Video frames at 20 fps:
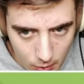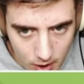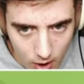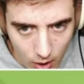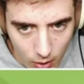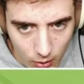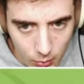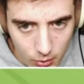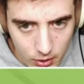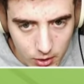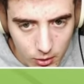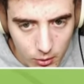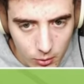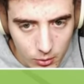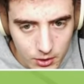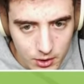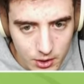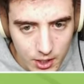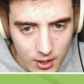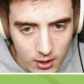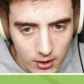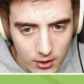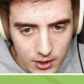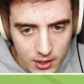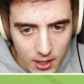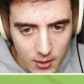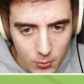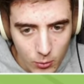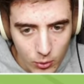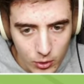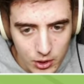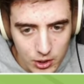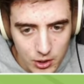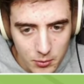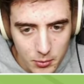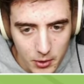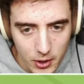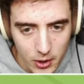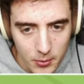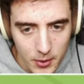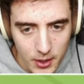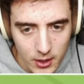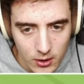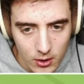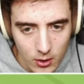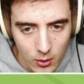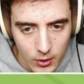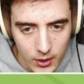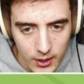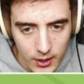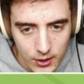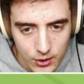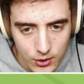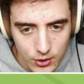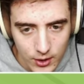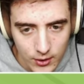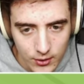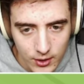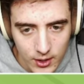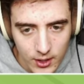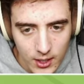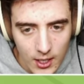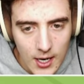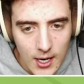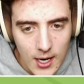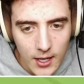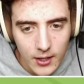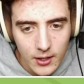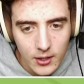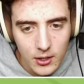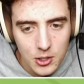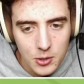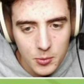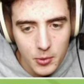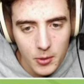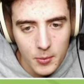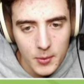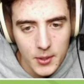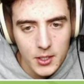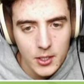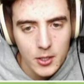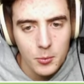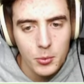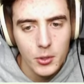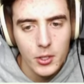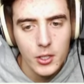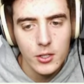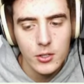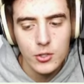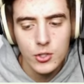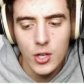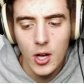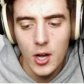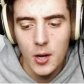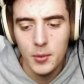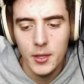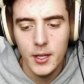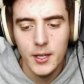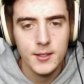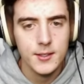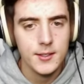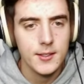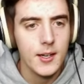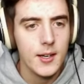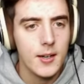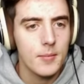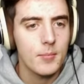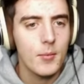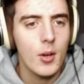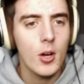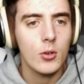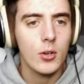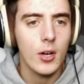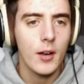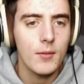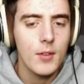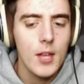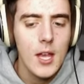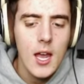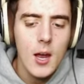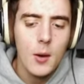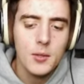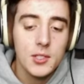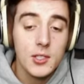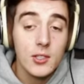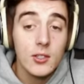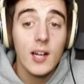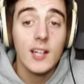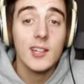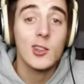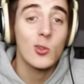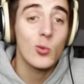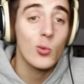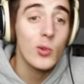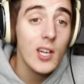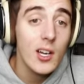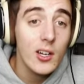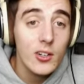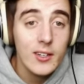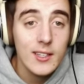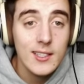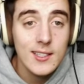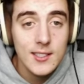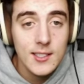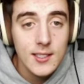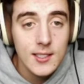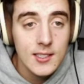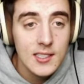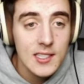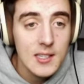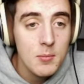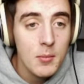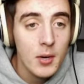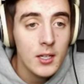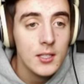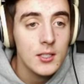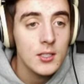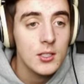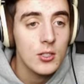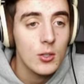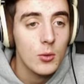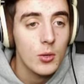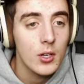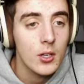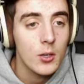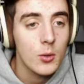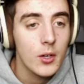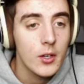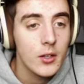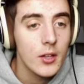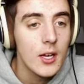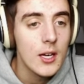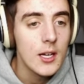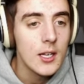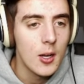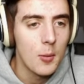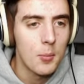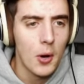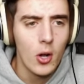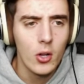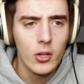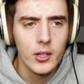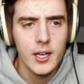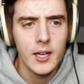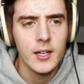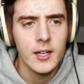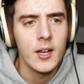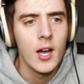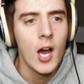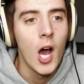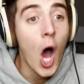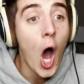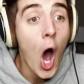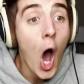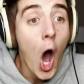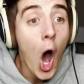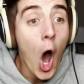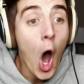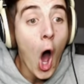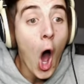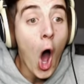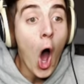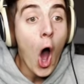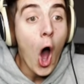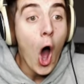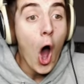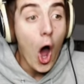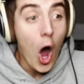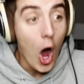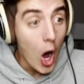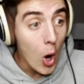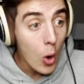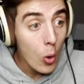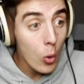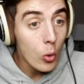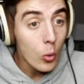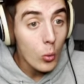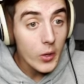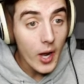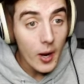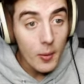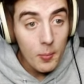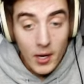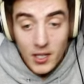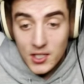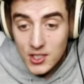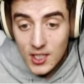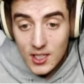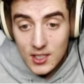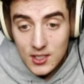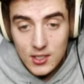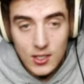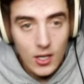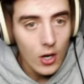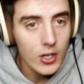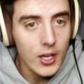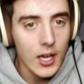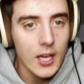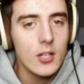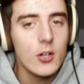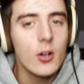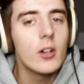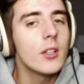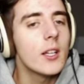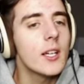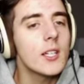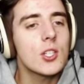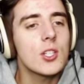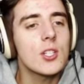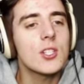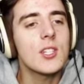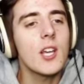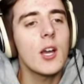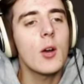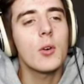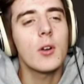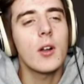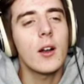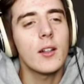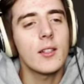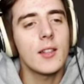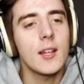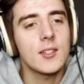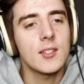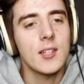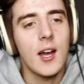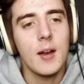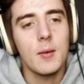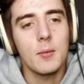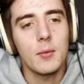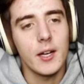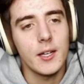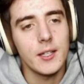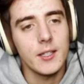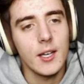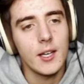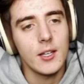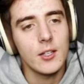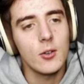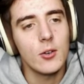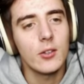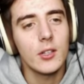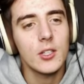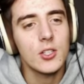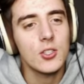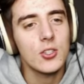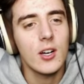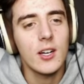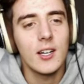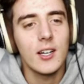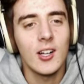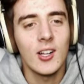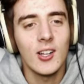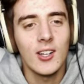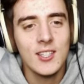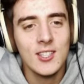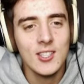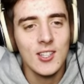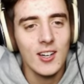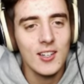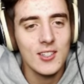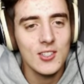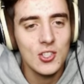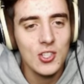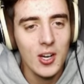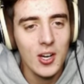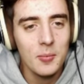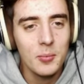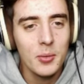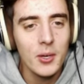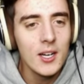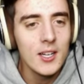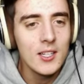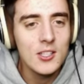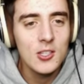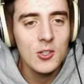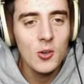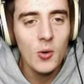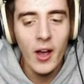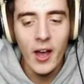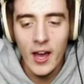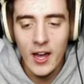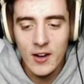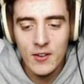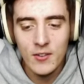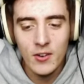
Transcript: go. You know, let's get let's get more spearmen going. Actually, I think I think the spearmen did a pretty good job last time. Okay, and we still got three hundred sixty monies to work with. Napoleon. Oh. Oh, we got muskets. Okay, you know what? Let's just say we're not at that timeline yet. You know, let's not let's not jump too ahead of